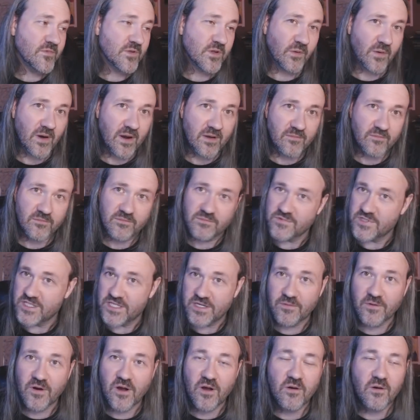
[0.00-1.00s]
ground
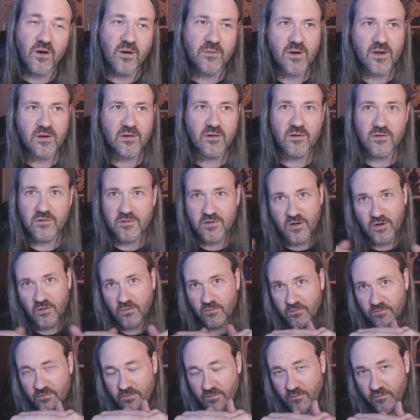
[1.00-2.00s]
zero or, not, or you
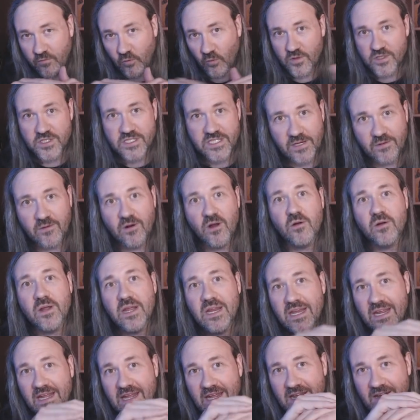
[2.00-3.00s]
know floor zero,
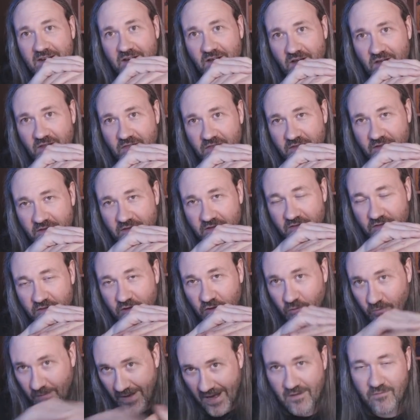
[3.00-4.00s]
getting in on the the
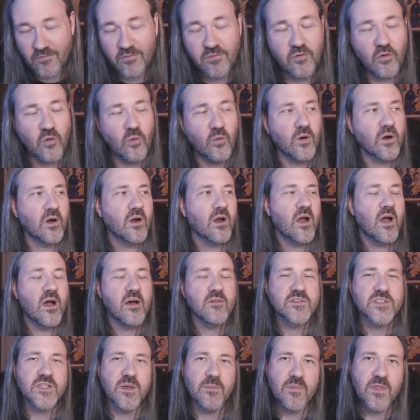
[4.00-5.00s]
ground floor
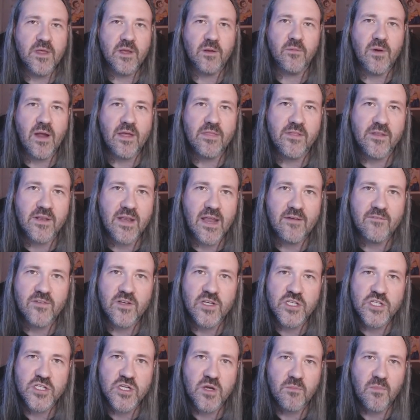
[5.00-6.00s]
of something rather than
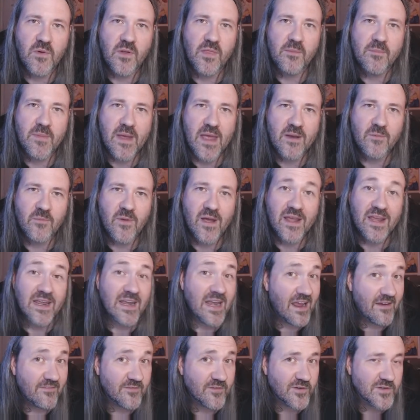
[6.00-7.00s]
having to jump on the
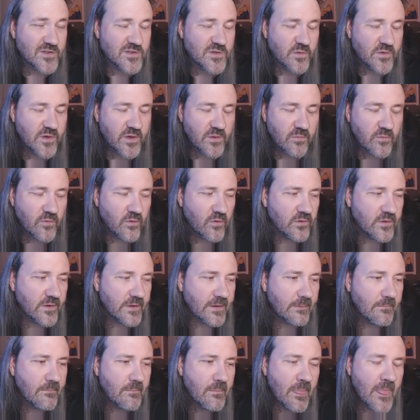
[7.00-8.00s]
bandwagon after it's already
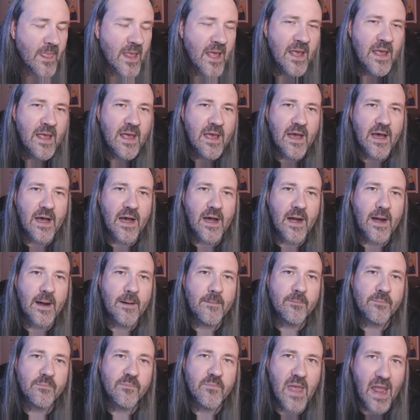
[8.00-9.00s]
rolling,
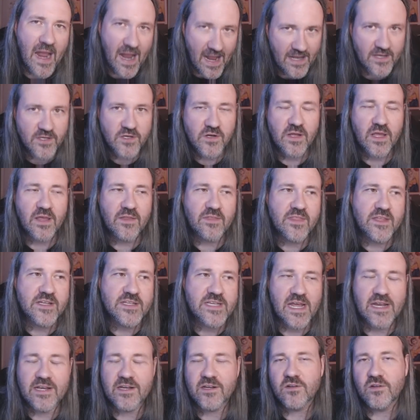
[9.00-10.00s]
um, and you get the
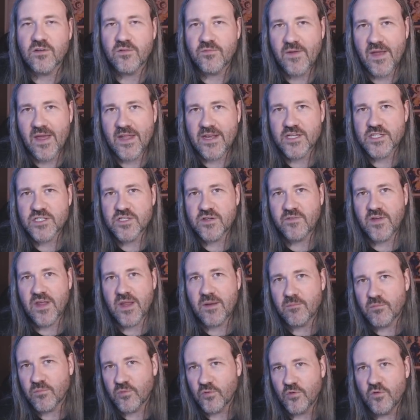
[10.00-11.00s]
technical advantage of
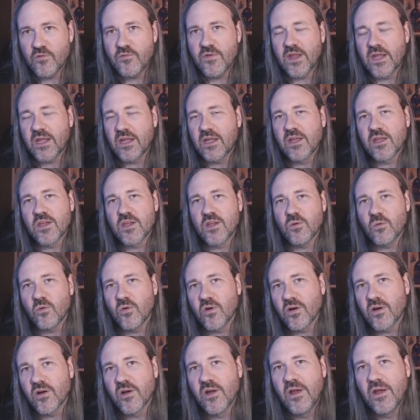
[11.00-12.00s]
improving
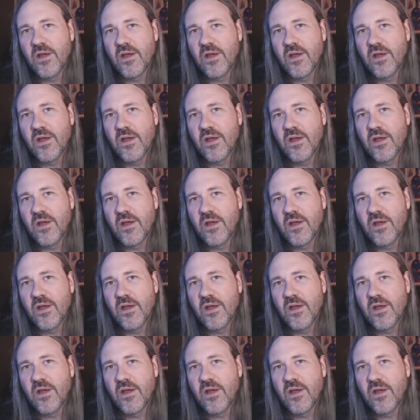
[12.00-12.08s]
your